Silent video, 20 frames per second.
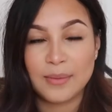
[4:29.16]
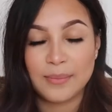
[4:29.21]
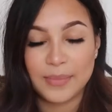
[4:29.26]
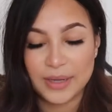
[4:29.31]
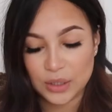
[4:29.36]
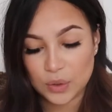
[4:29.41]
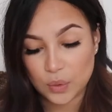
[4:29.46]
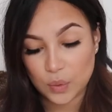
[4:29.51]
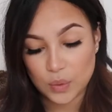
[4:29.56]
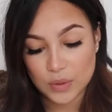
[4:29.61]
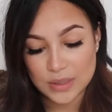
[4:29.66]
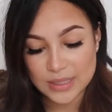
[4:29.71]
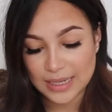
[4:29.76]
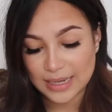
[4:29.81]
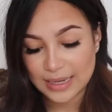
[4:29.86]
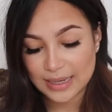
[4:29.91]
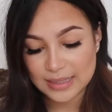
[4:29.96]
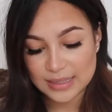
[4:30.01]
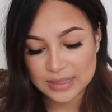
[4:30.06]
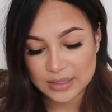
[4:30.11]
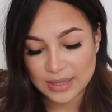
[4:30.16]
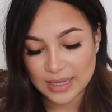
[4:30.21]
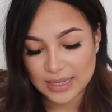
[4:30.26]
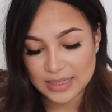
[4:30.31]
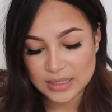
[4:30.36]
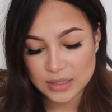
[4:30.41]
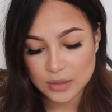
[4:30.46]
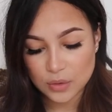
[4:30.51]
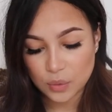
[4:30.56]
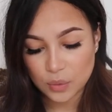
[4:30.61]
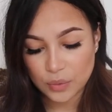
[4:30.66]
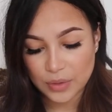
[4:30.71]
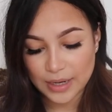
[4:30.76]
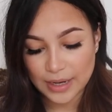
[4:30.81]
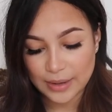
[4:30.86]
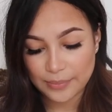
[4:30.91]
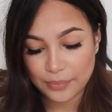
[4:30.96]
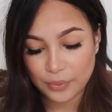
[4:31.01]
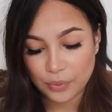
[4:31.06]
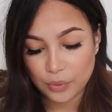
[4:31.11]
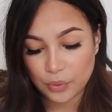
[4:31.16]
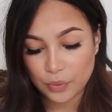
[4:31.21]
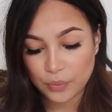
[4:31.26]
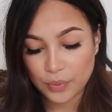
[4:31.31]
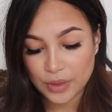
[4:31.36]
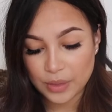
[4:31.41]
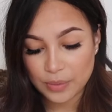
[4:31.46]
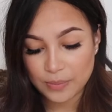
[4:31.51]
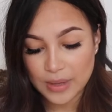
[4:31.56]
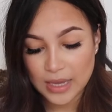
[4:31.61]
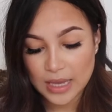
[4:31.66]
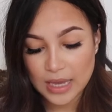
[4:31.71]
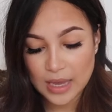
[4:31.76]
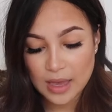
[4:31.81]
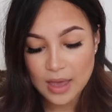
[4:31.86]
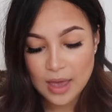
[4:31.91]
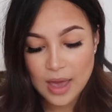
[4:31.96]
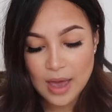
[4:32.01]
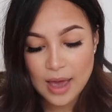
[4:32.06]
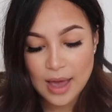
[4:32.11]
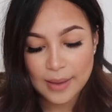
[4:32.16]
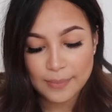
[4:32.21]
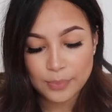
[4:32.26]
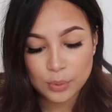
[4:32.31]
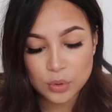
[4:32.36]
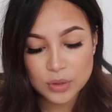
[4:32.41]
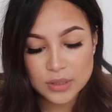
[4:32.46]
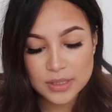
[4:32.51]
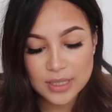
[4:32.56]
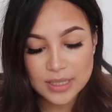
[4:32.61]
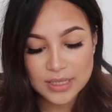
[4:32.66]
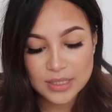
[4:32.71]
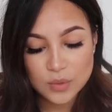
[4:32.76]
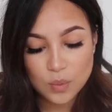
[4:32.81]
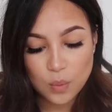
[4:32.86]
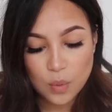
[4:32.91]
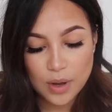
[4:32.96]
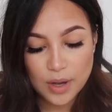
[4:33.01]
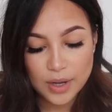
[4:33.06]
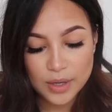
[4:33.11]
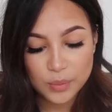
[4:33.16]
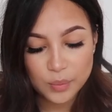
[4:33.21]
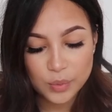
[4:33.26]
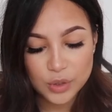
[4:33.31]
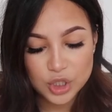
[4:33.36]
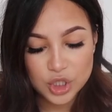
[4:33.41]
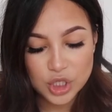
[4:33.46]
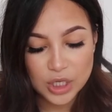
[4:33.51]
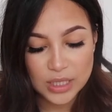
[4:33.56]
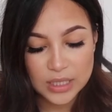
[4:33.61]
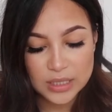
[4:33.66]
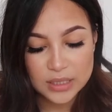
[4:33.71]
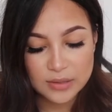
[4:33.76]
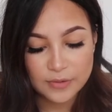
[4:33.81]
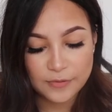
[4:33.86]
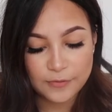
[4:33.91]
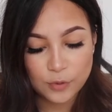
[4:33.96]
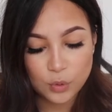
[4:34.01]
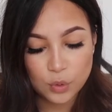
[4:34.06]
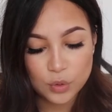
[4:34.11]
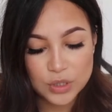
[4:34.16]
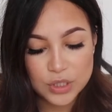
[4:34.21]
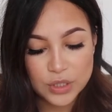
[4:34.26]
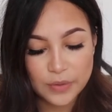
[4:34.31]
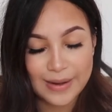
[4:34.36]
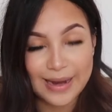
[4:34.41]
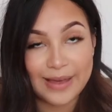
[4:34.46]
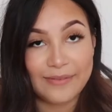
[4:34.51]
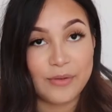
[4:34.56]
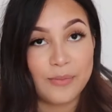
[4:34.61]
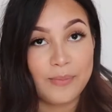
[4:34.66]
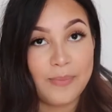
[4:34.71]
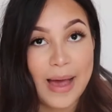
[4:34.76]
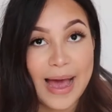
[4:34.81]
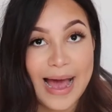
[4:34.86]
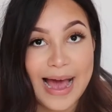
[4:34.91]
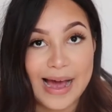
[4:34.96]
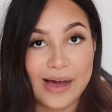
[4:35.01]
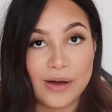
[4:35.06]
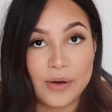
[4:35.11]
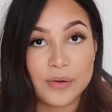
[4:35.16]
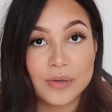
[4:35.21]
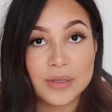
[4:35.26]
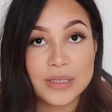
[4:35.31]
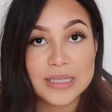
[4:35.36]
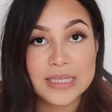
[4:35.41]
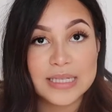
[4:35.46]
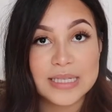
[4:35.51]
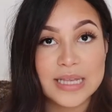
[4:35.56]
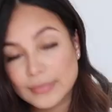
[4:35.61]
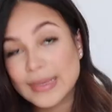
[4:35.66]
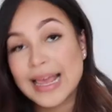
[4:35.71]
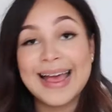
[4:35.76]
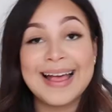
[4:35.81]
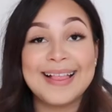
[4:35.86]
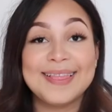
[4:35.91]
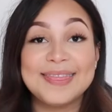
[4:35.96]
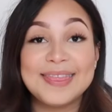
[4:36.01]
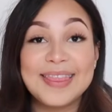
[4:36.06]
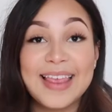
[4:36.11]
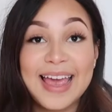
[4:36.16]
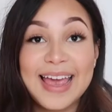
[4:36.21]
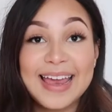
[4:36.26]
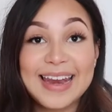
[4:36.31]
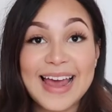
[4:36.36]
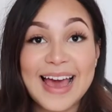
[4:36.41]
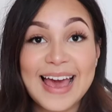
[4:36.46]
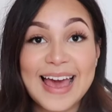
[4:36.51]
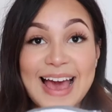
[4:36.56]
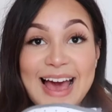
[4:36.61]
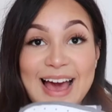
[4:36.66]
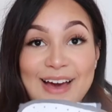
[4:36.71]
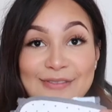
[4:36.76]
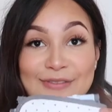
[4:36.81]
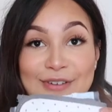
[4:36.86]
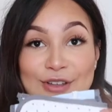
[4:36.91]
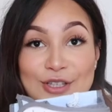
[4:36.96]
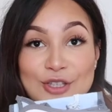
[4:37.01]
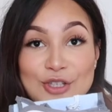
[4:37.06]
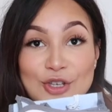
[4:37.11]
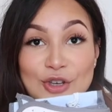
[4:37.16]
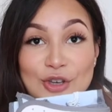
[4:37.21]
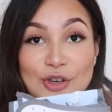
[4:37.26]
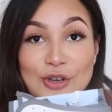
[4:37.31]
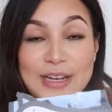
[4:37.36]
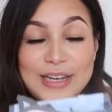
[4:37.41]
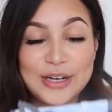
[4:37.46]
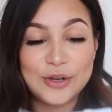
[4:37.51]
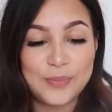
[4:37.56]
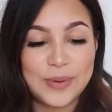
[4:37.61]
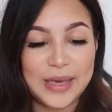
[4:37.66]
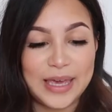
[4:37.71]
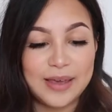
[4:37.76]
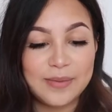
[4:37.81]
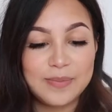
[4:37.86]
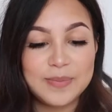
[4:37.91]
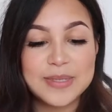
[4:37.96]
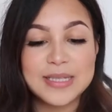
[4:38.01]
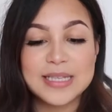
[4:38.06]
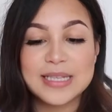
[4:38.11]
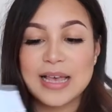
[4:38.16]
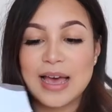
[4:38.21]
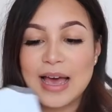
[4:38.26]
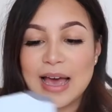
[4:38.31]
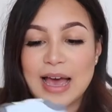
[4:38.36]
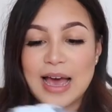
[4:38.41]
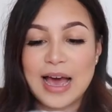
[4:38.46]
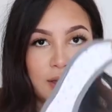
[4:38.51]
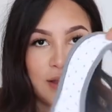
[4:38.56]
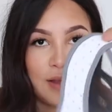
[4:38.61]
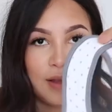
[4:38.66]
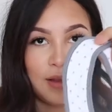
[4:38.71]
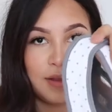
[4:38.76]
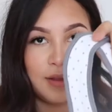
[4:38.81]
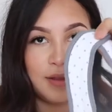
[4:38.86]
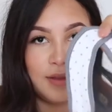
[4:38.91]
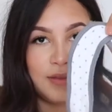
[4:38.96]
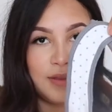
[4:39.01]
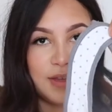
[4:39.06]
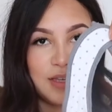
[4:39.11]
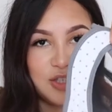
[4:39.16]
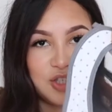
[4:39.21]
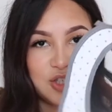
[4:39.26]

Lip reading: my daughter, so that's all that I bought with me. I bought size 1, which is 4 to 11 pounds. Then I have two little bibs. They're